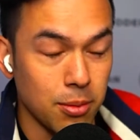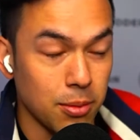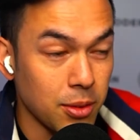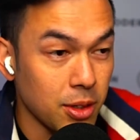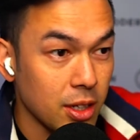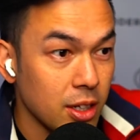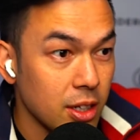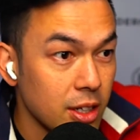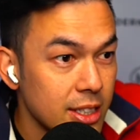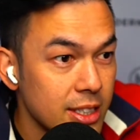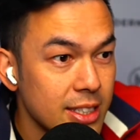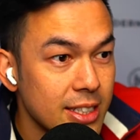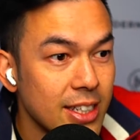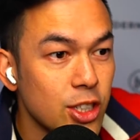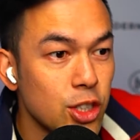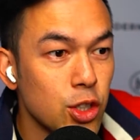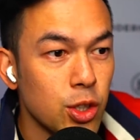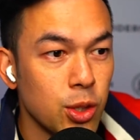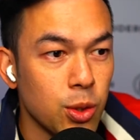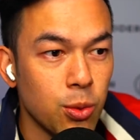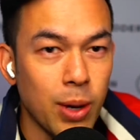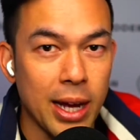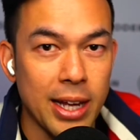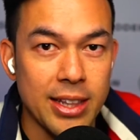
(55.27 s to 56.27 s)

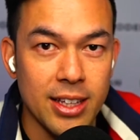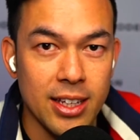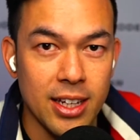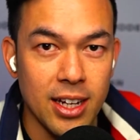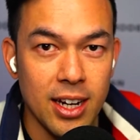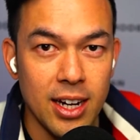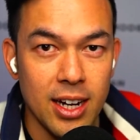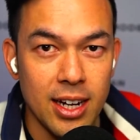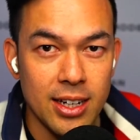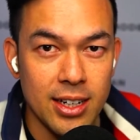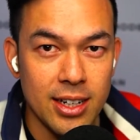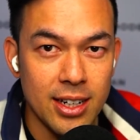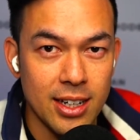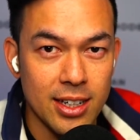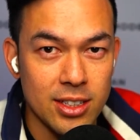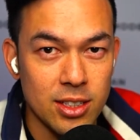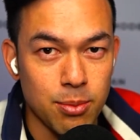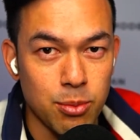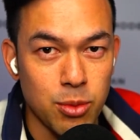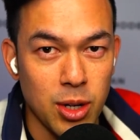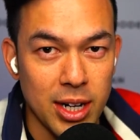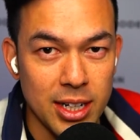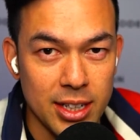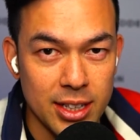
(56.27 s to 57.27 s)
continue to write the guide as
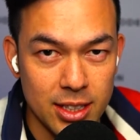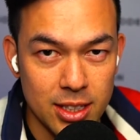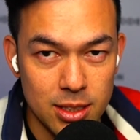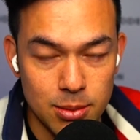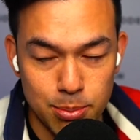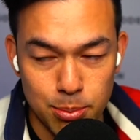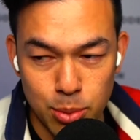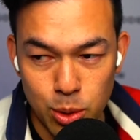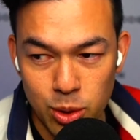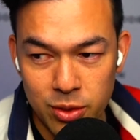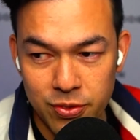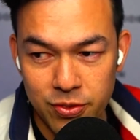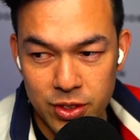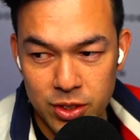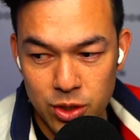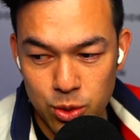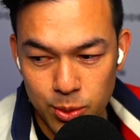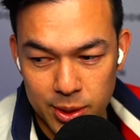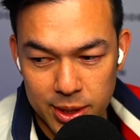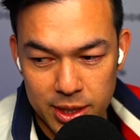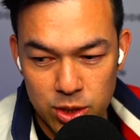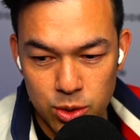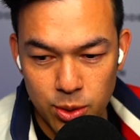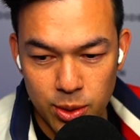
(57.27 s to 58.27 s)
I'm writing this book for
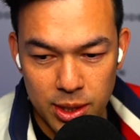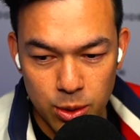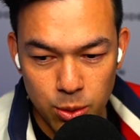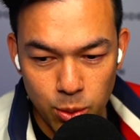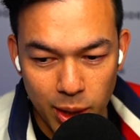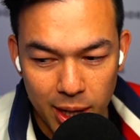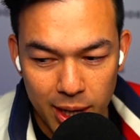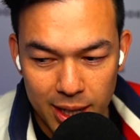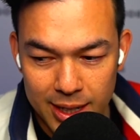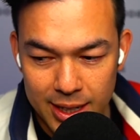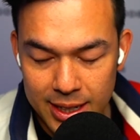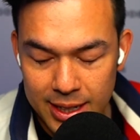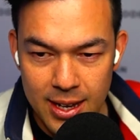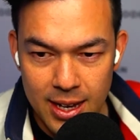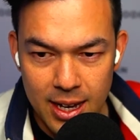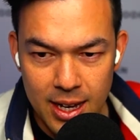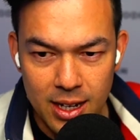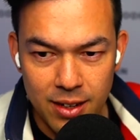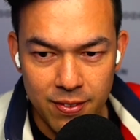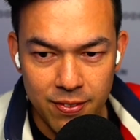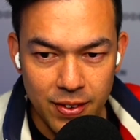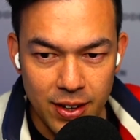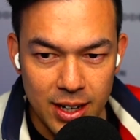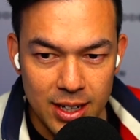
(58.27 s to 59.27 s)
2021.
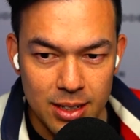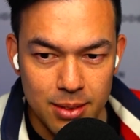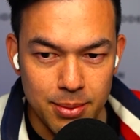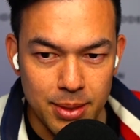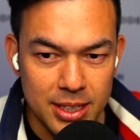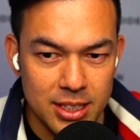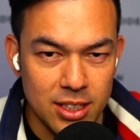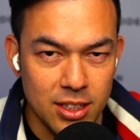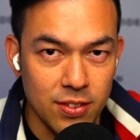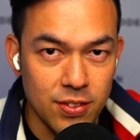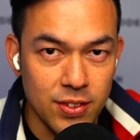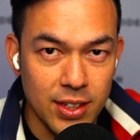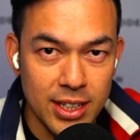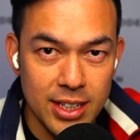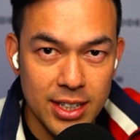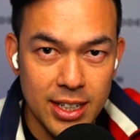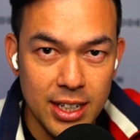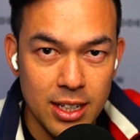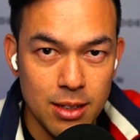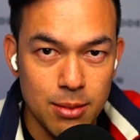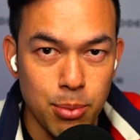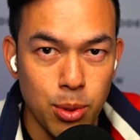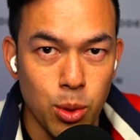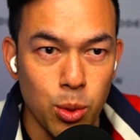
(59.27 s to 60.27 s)
And I'm finding myself like
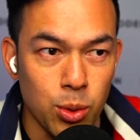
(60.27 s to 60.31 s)
getting pulled